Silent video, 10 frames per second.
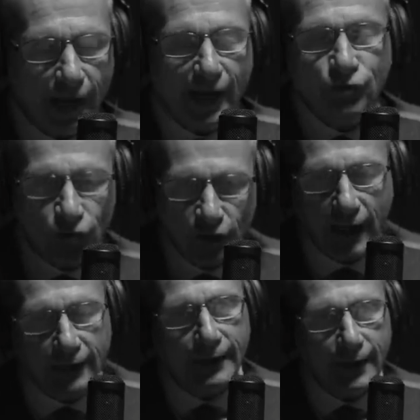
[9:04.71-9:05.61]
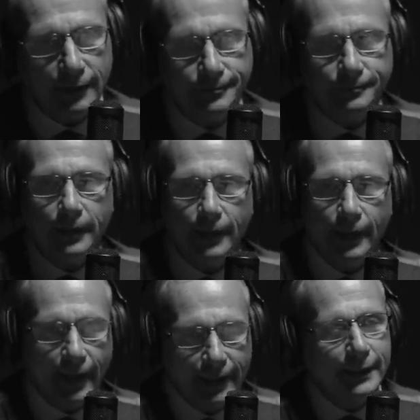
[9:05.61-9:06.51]
I should have got that.
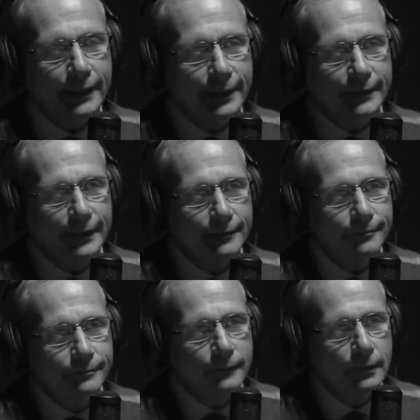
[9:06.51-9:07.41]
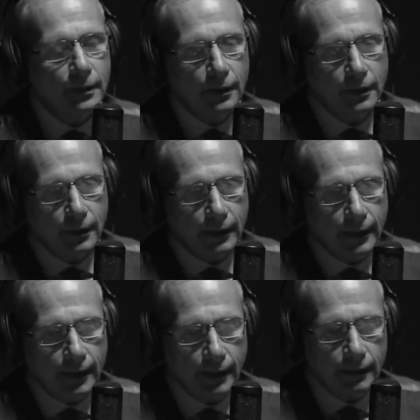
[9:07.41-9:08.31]
And I didn't get that.
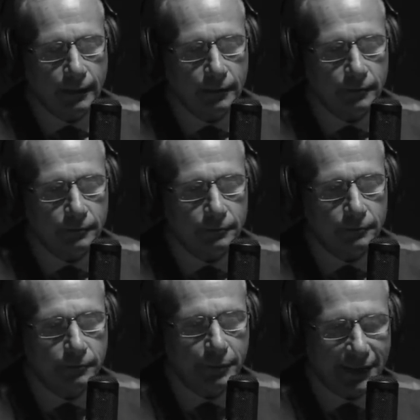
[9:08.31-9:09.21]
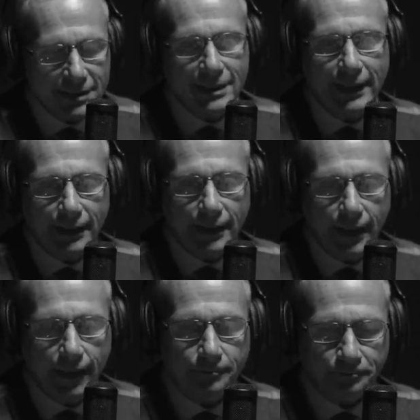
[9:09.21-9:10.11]
And because I didn't
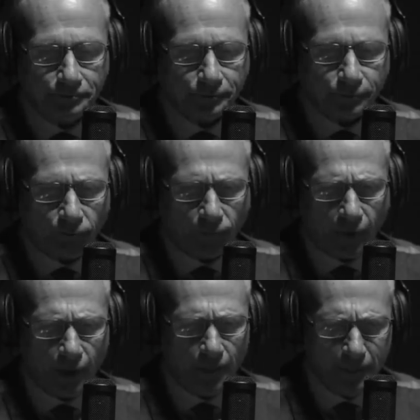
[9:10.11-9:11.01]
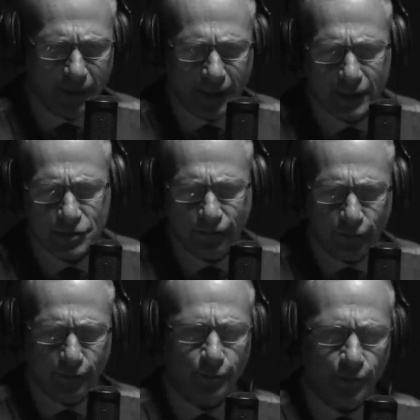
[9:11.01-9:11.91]
get it, because
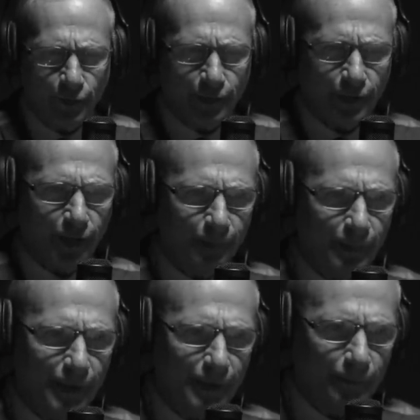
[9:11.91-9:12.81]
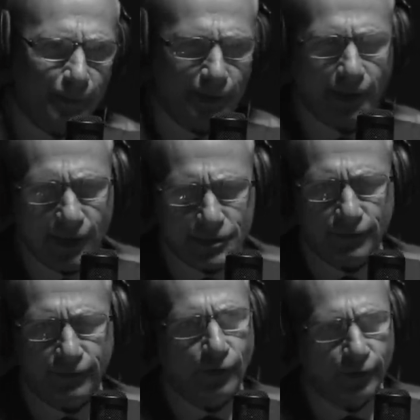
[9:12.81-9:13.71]
of we were in combat, and
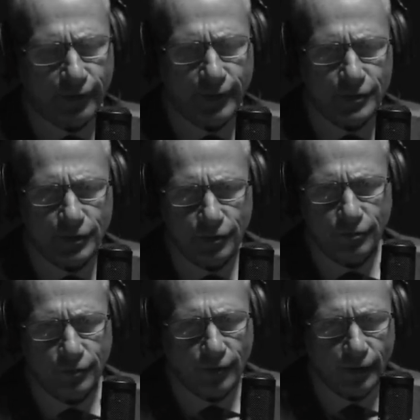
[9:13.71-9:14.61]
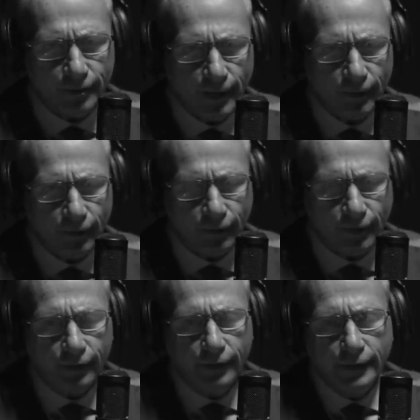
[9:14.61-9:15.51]
because of all the things that you talked about
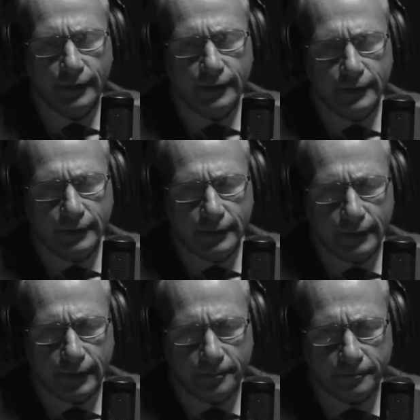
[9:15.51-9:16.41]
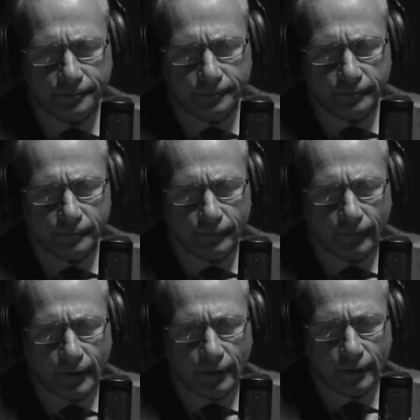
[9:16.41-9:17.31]
earlier, um,
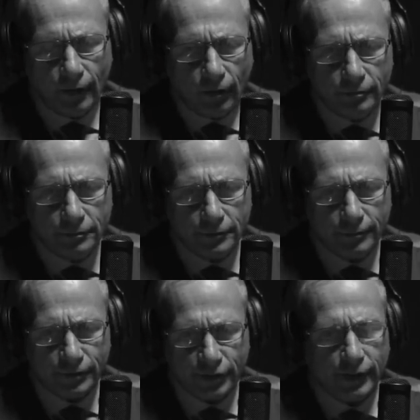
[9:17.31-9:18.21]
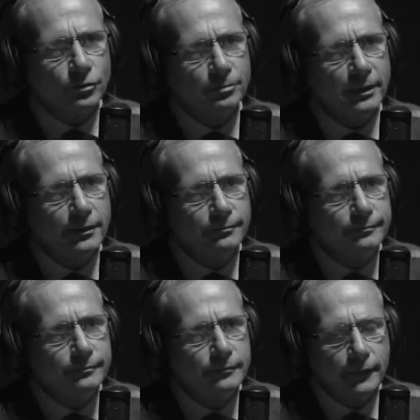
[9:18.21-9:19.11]
you know, a mistake was made.
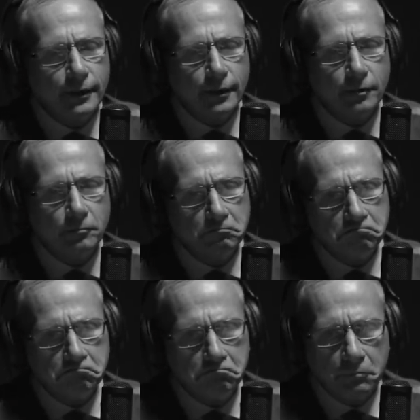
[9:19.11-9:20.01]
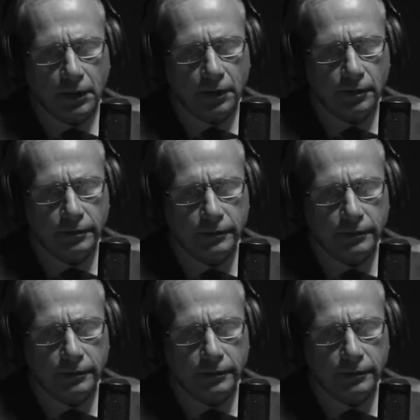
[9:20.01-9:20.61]
And I,